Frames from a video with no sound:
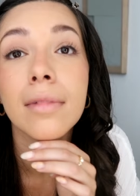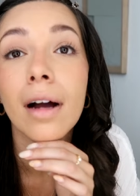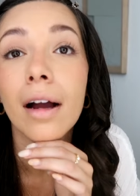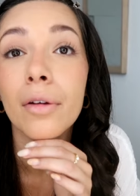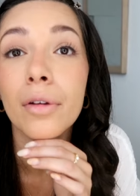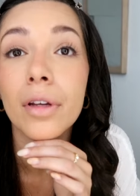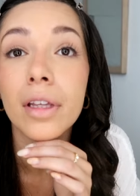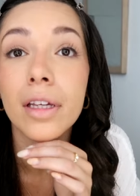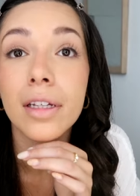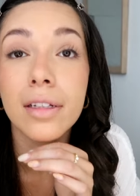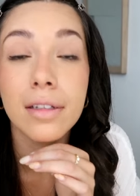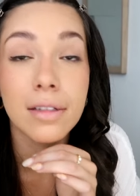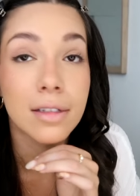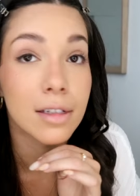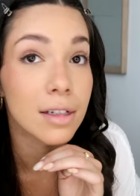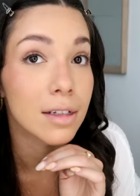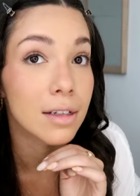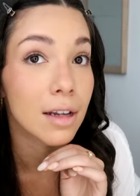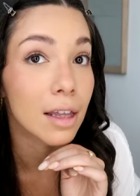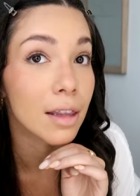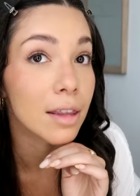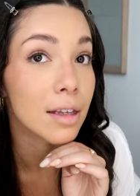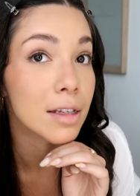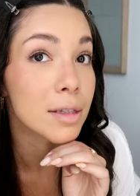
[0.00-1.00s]
I really did
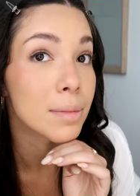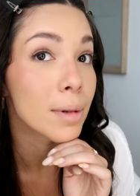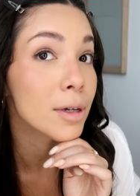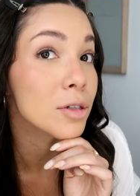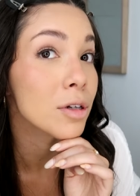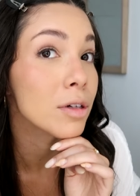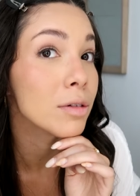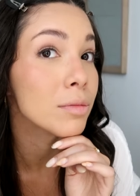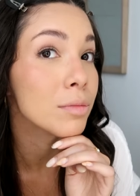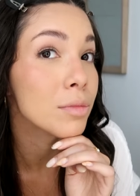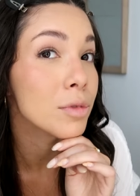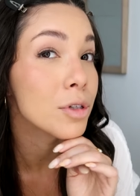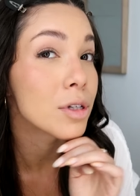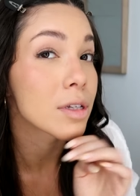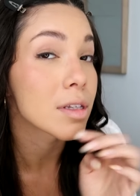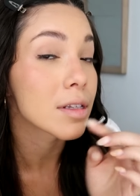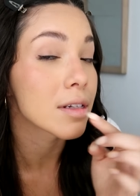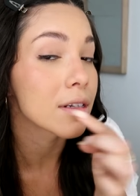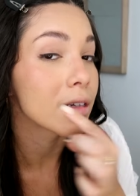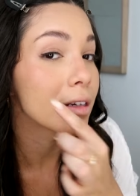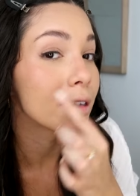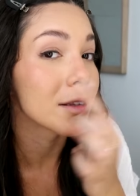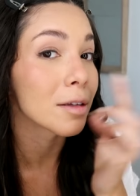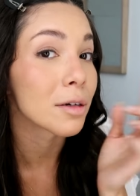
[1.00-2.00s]
nothing special,
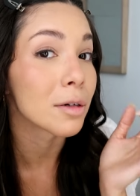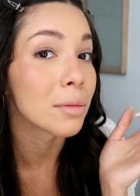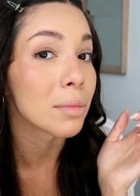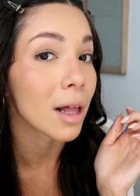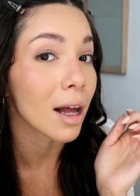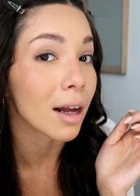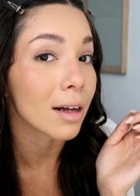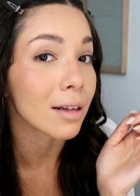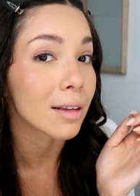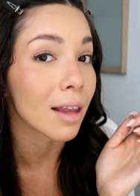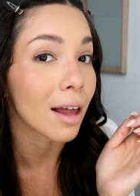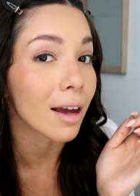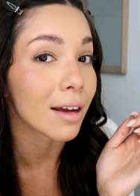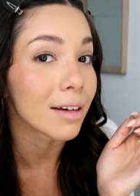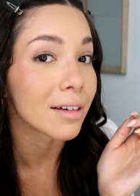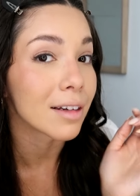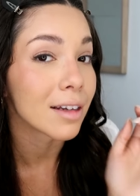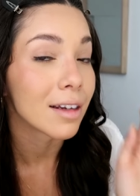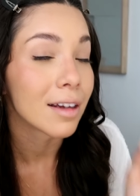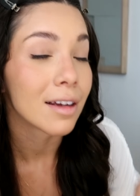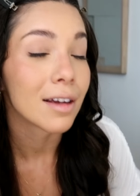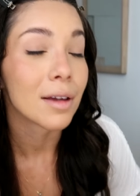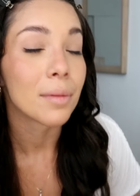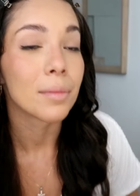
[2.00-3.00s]
just a little black line.
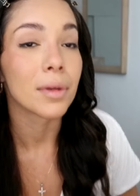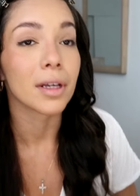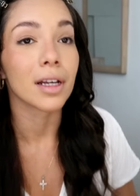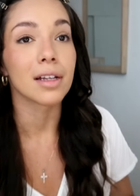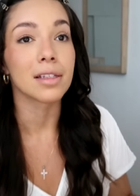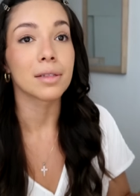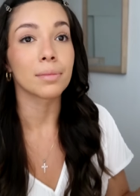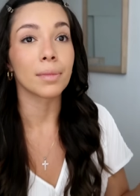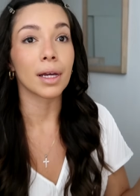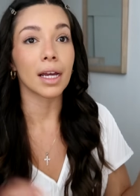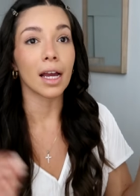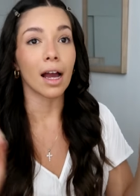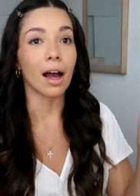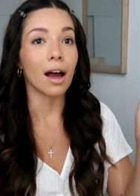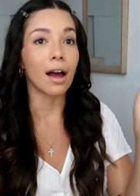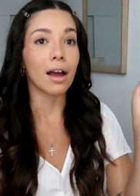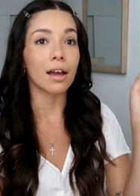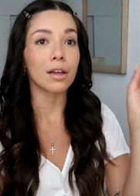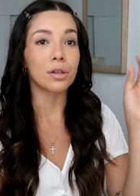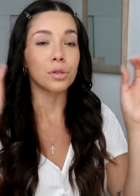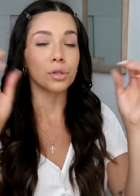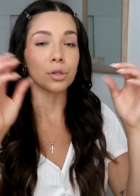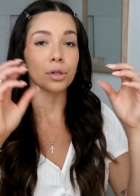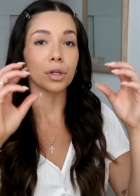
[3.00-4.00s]
Because my
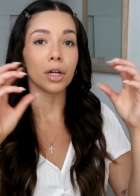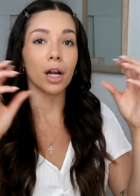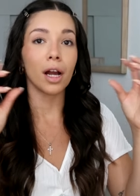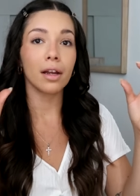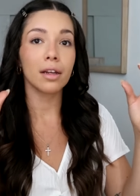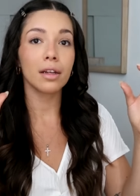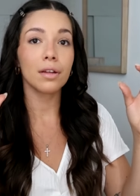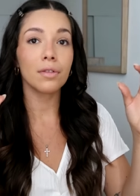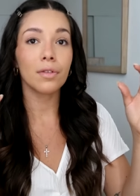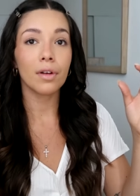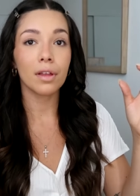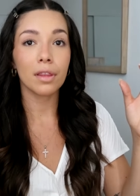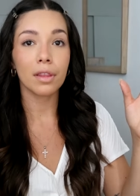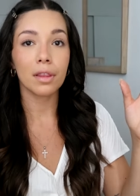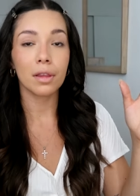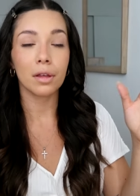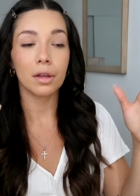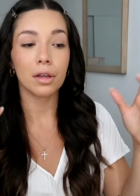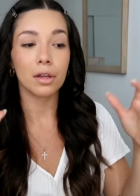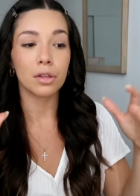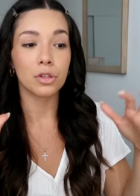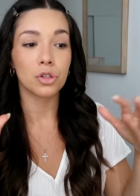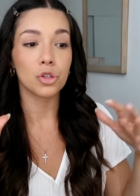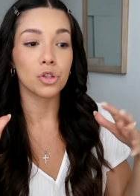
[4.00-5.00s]
eyes are kind of on
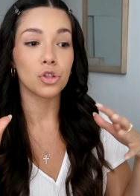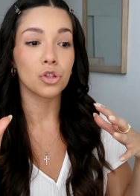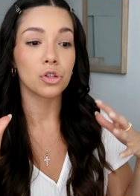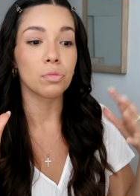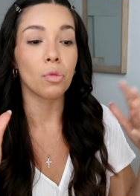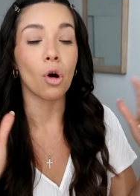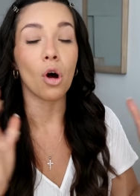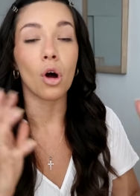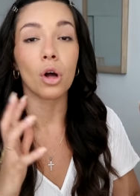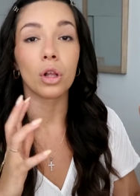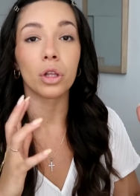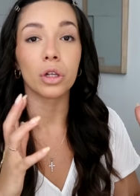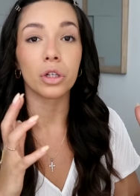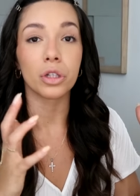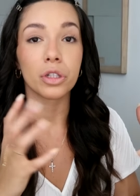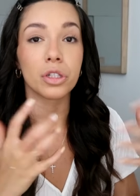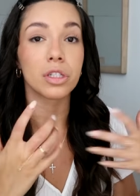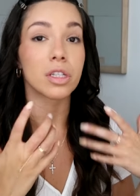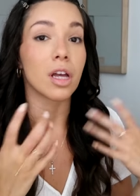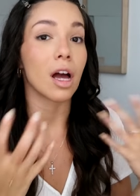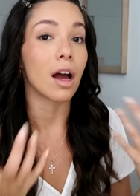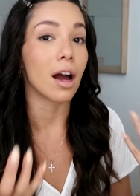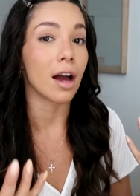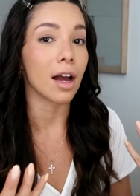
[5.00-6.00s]
the smaller
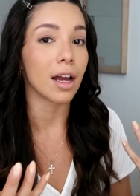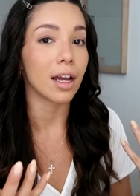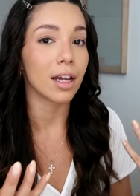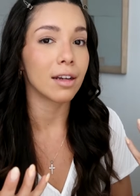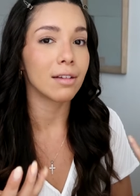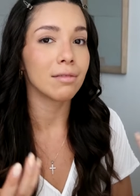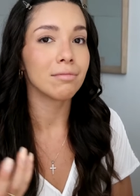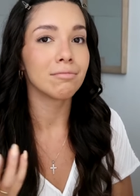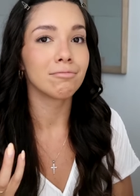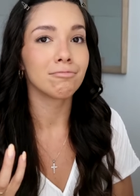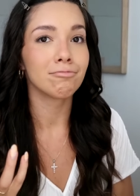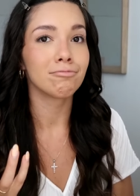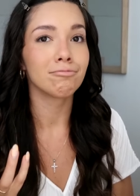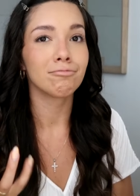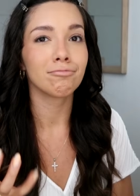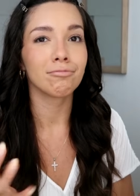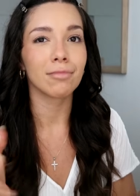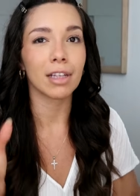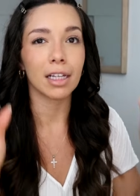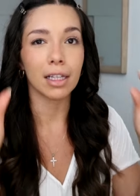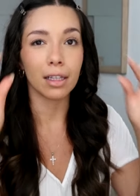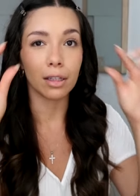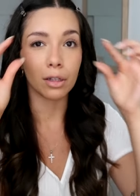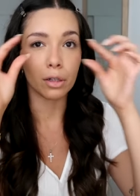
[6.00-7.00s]
side,
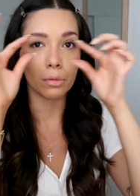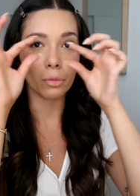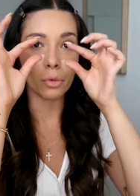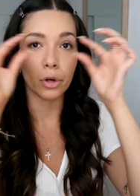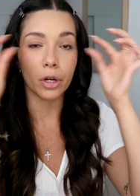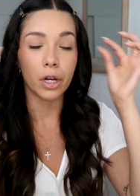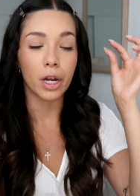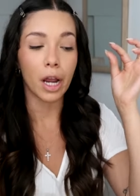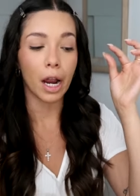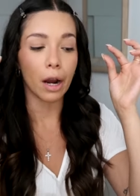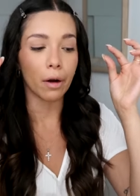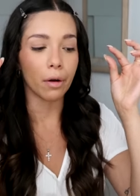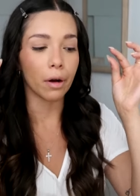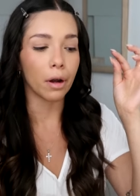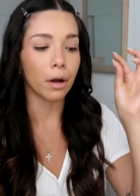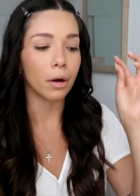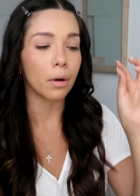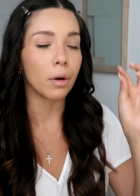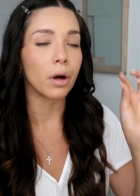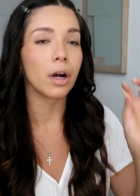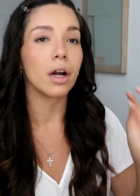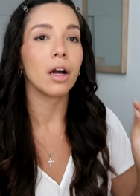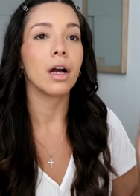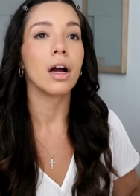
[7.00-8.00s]
like a little more
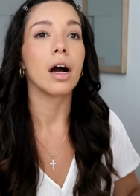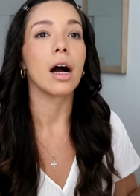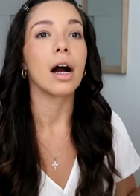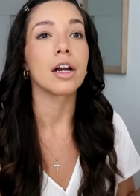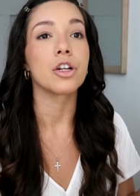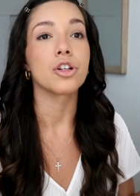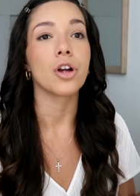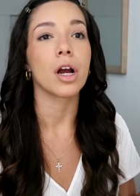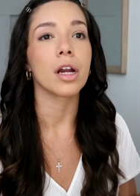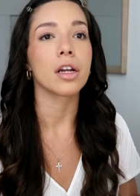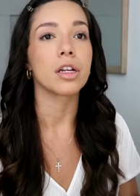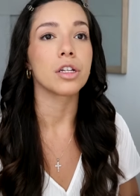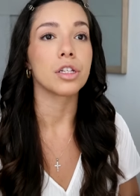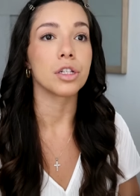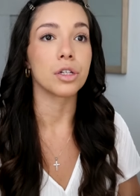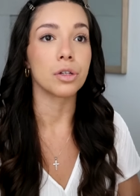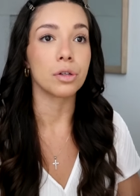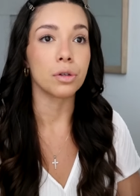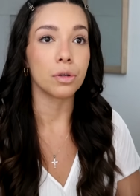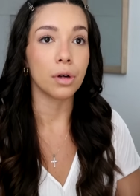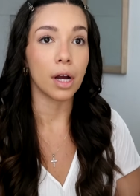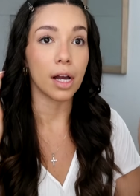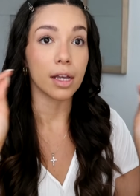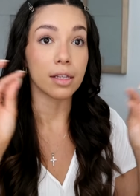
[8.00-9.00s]
narrow, I try to
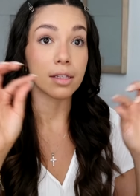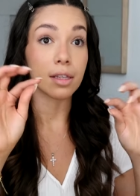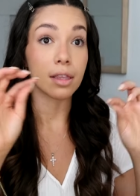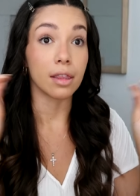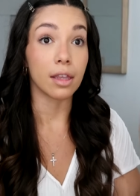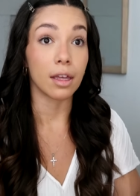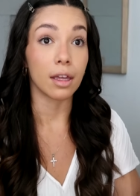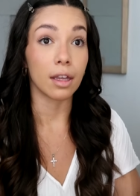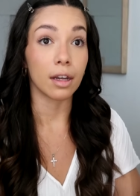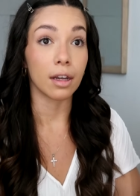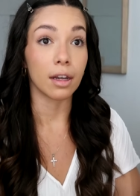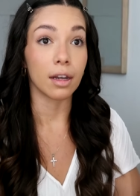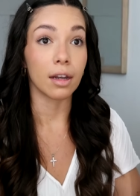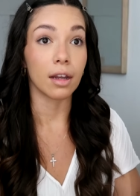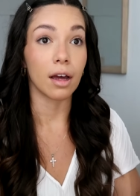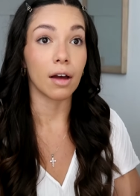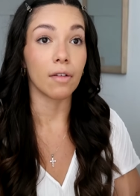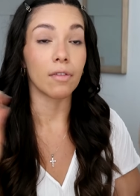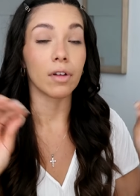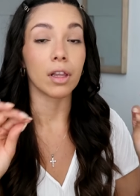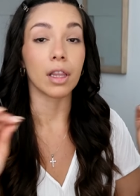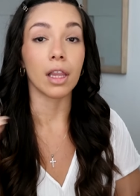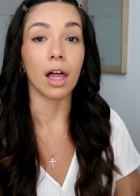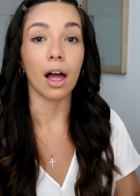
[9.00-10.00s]
do as thin
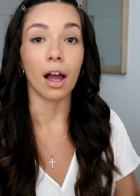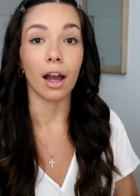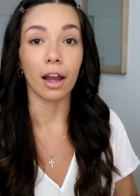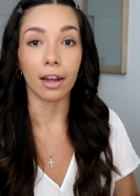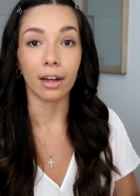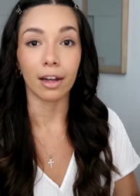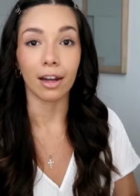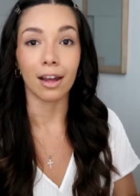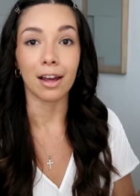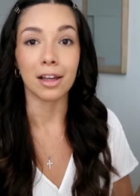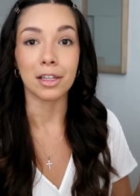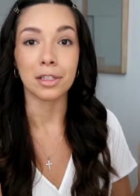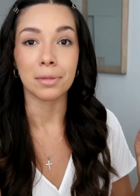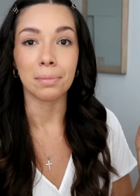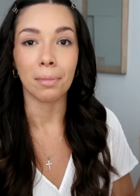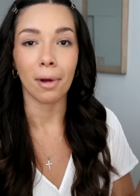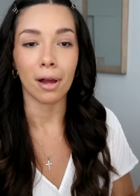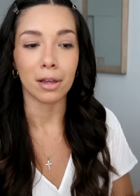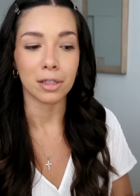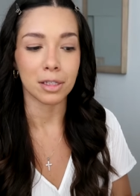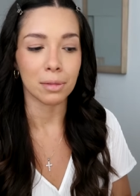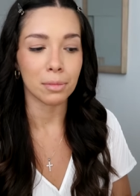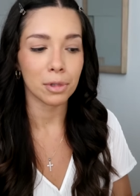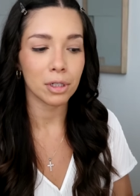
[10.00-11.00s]
of a line as
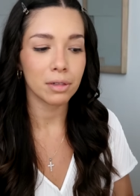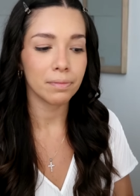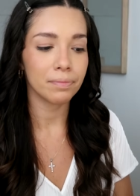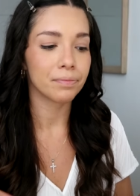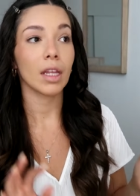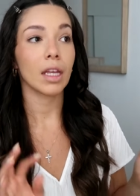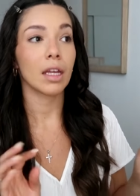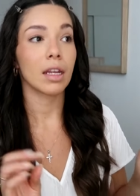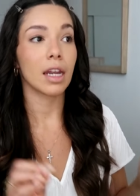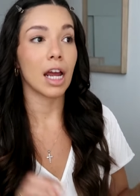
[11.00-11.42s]
possible.